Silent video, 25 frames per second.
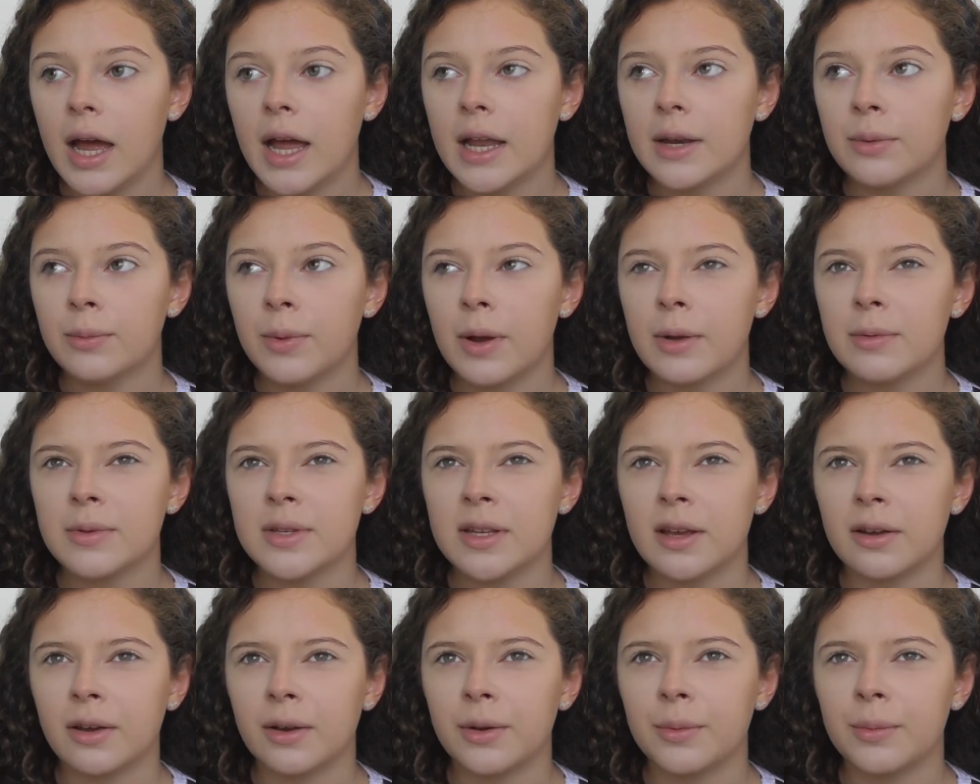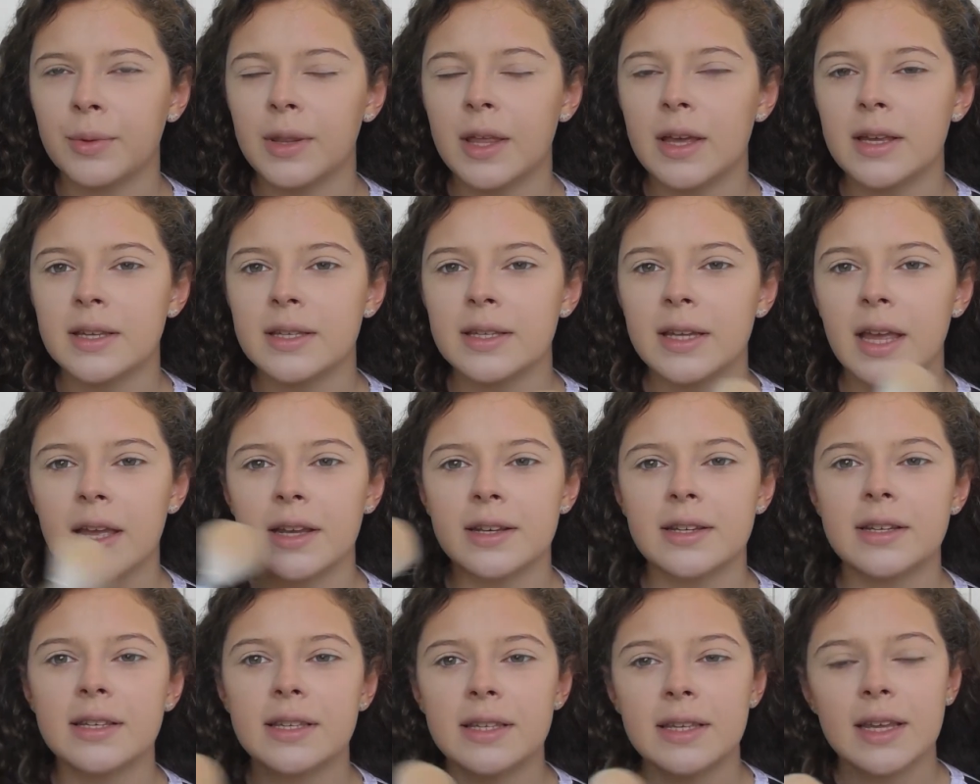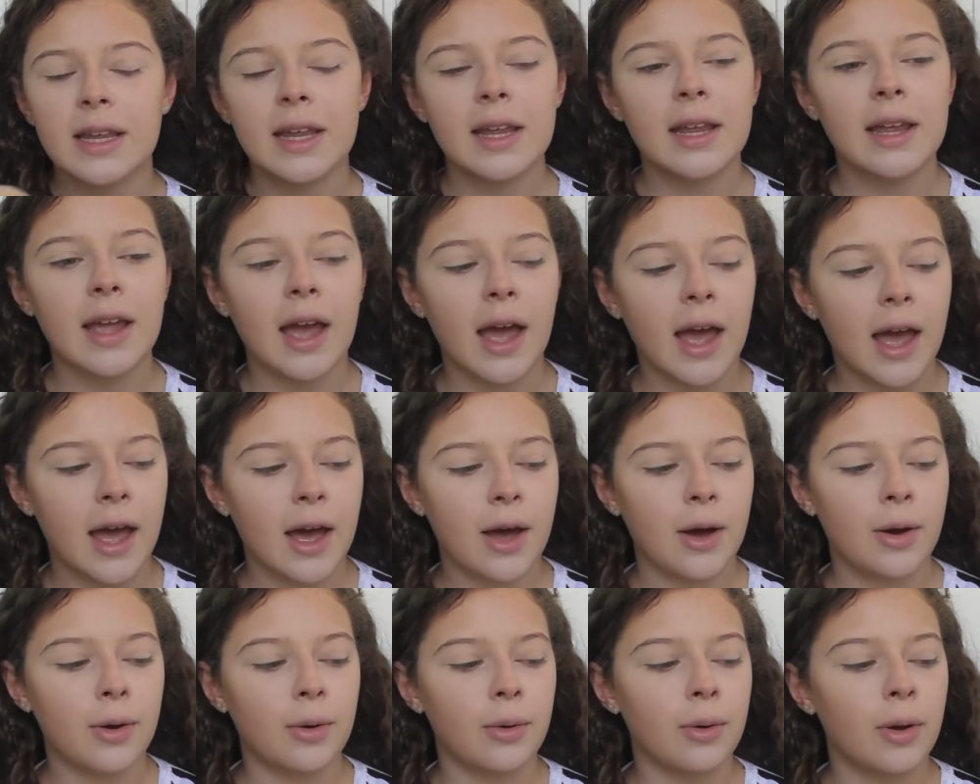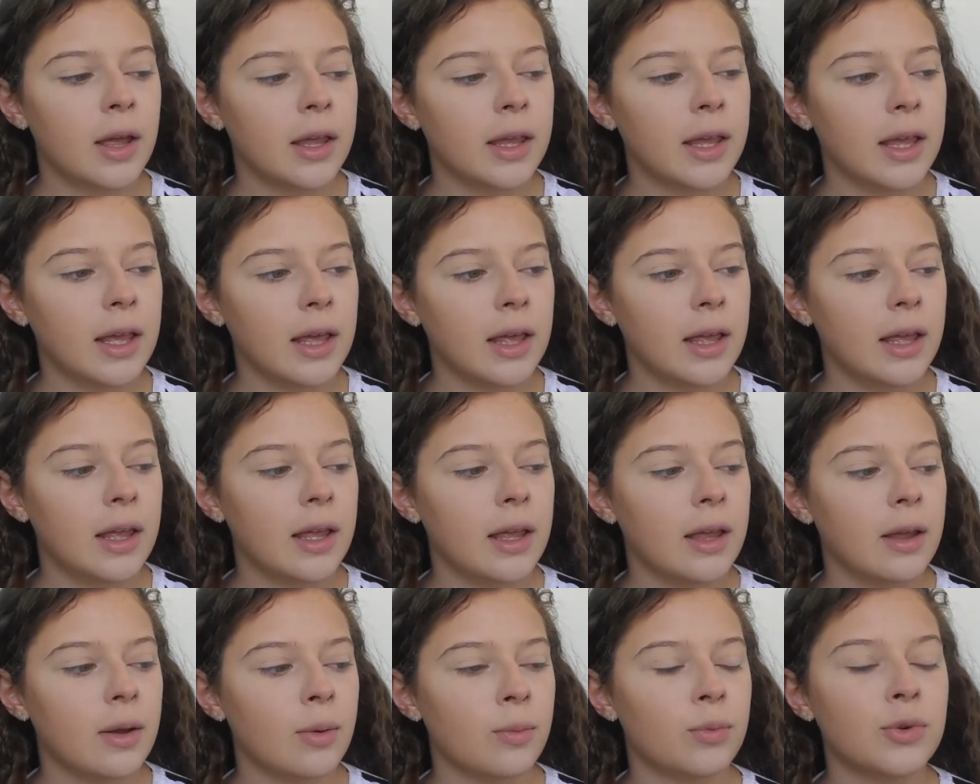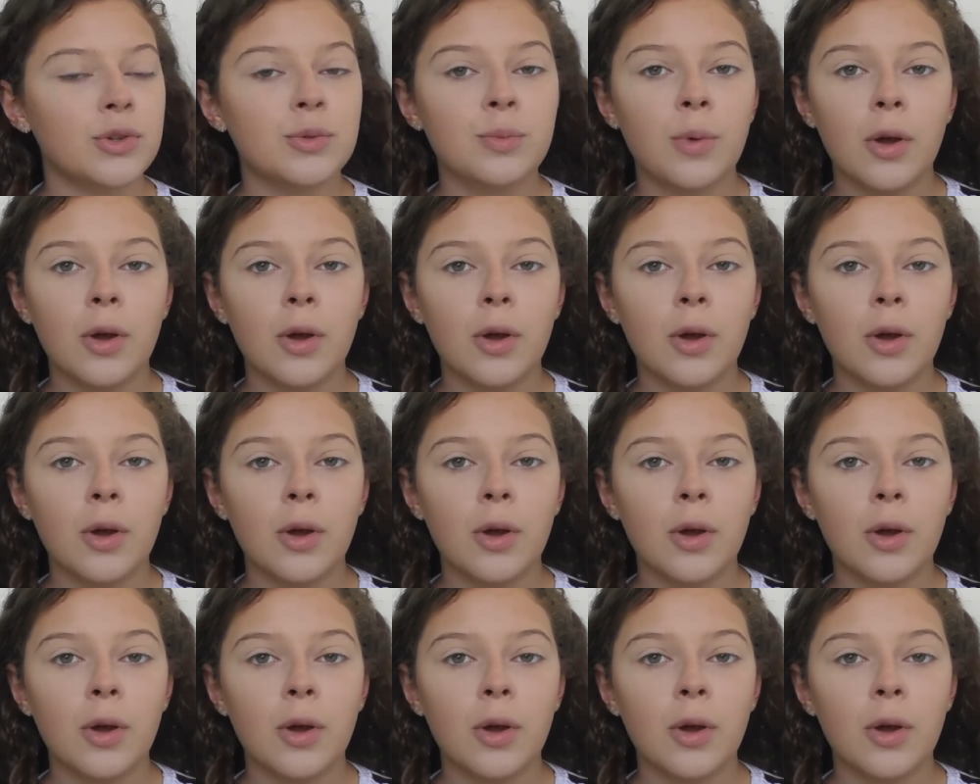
And where was I going with this? Yeah, to see how he was